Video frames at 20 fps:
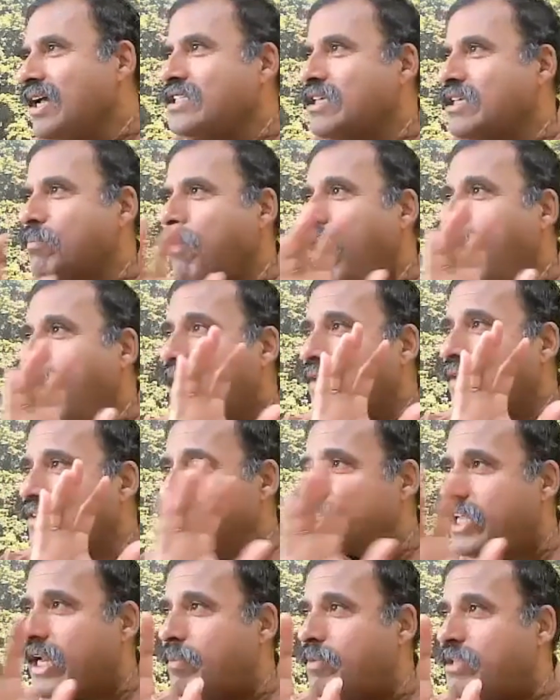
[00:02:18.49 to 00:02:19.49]
The part of the
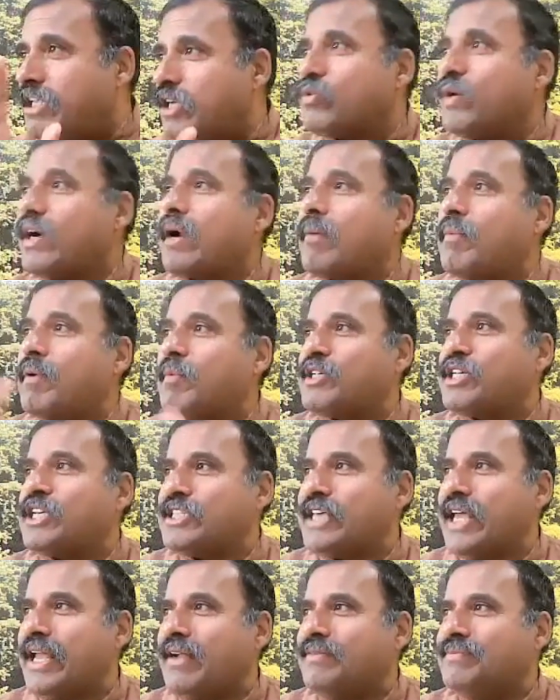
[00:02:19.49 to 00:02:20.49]
script, that's what Ramana Maharshi
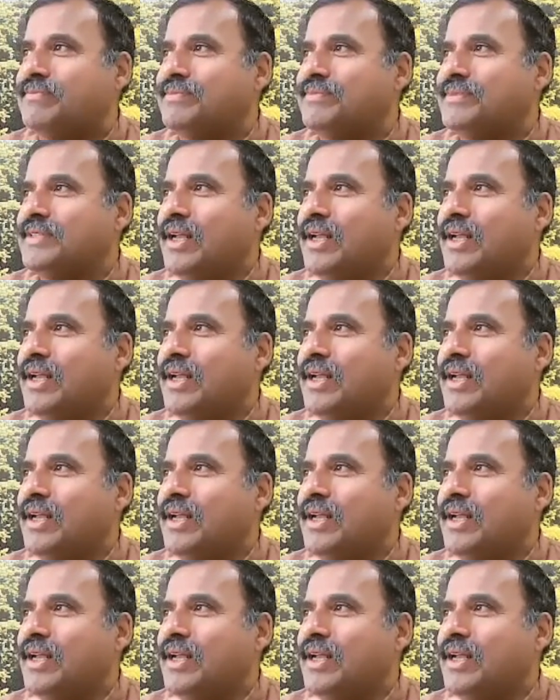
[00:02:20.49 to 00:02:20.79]
is saying.